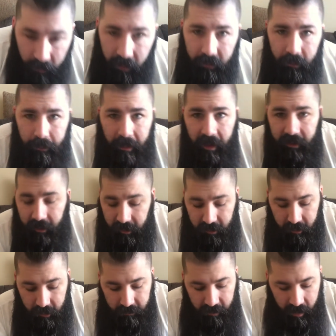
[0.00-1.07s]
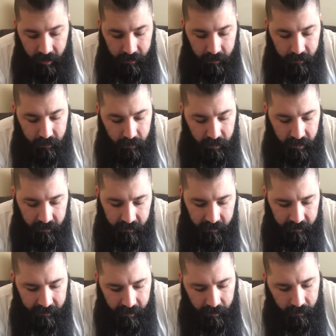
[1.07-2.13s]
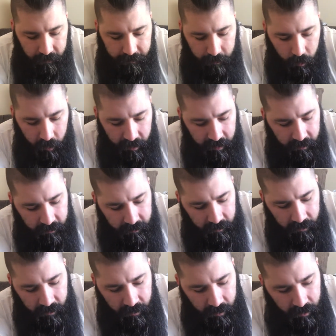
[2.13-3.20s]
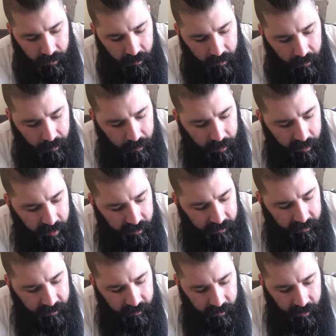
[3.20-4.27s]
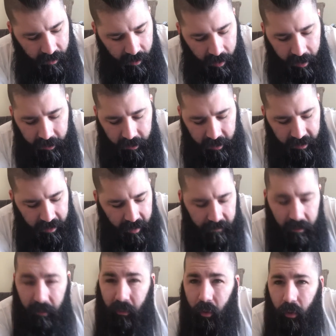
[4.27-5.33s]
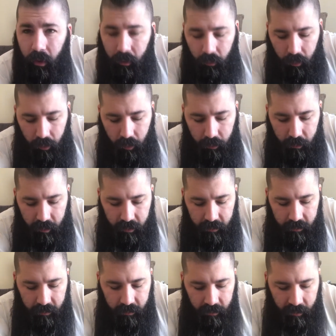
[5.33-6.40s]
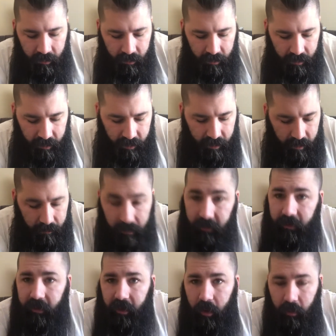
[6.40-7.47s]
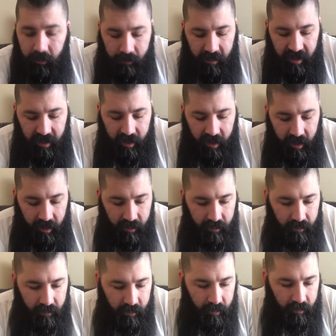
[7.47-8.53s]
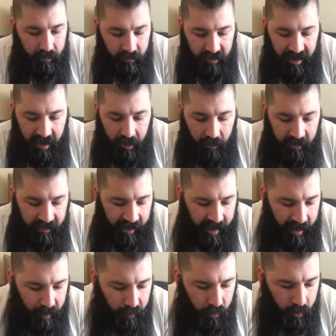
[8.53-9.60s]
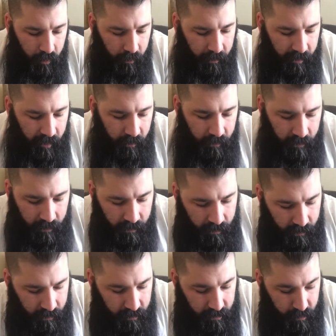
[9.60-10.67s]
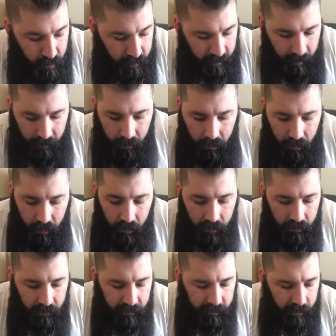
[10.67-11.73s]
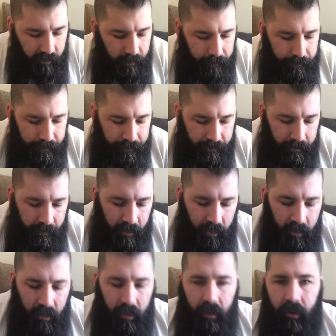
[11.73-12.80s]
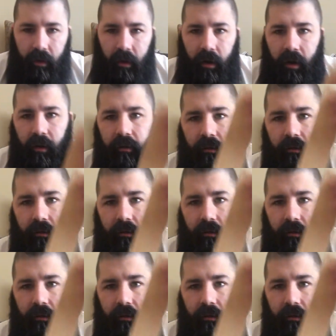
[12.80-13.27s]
retrospect, I could have gotten the 2-inch instead of the 4-inch, but I like having more to work with because it can always be cut. You can't always add more without using more. So, all right.